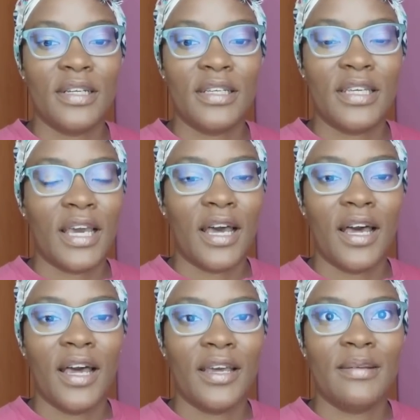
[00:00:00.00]

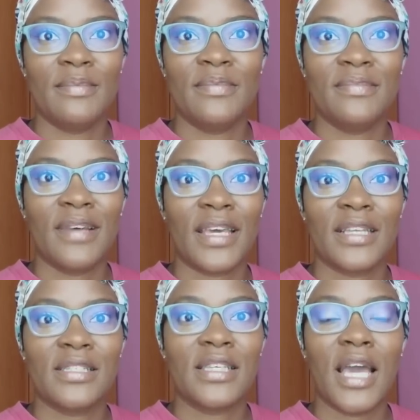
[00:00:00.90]
Yeah, I
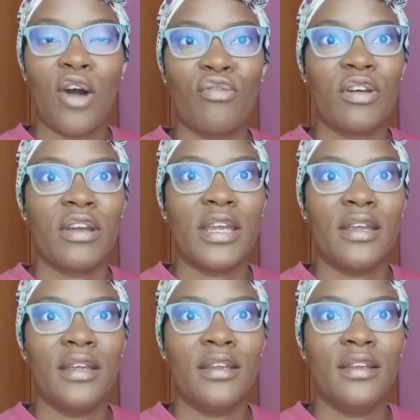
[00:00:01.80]
can see how
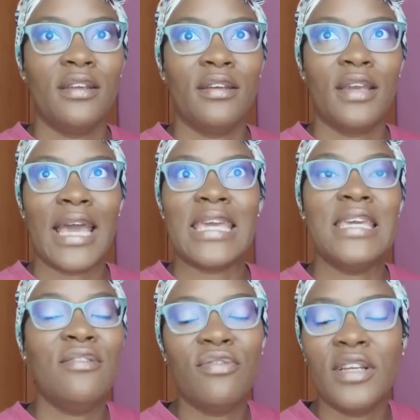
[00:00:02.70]
very
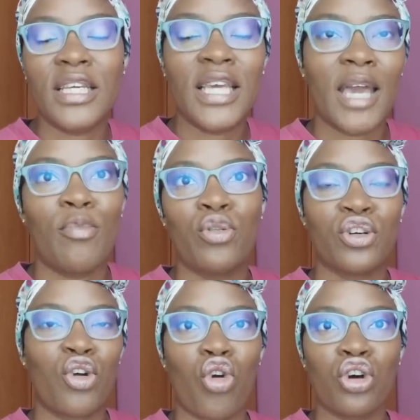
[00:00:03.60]
naively I put
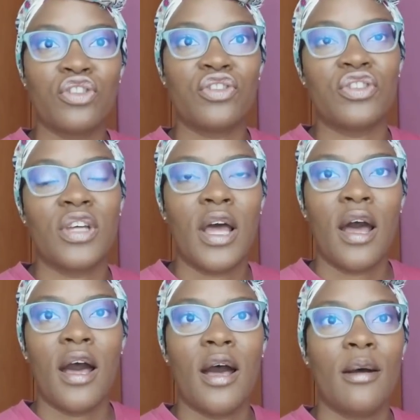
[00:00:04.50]
across
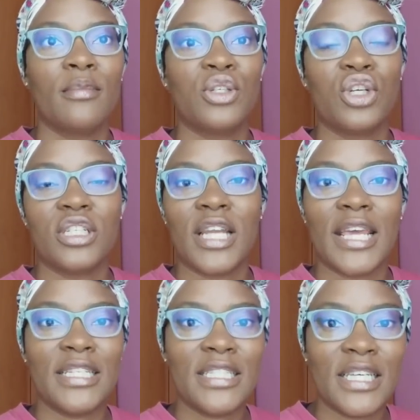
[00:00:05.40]
certain
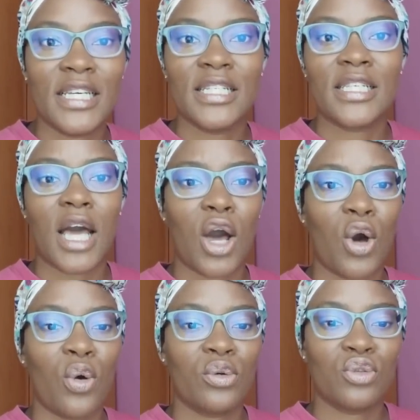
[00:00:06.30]
ideas,
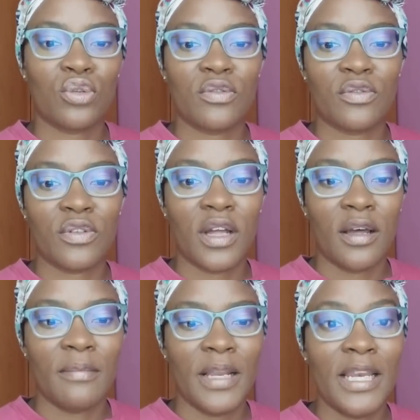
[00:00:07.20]
how sort of
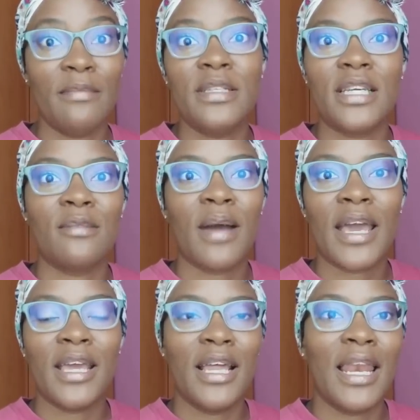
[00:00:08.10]
limited
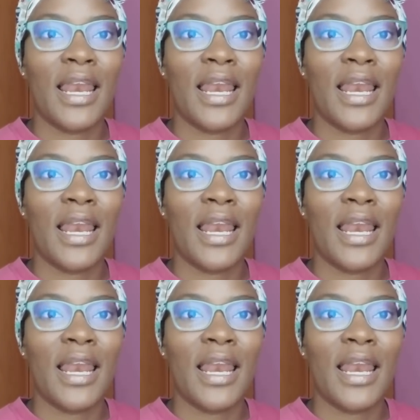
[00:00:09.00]
my